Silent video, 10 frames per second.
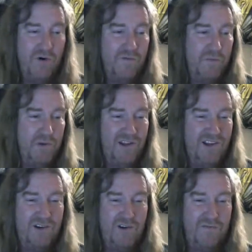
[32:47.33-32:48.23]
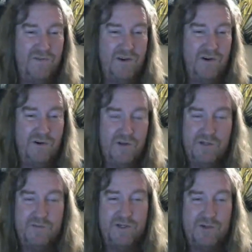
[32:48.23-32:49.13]
political figure, is the
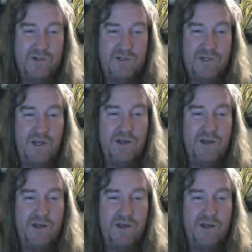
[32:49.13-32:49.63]
best way to say it.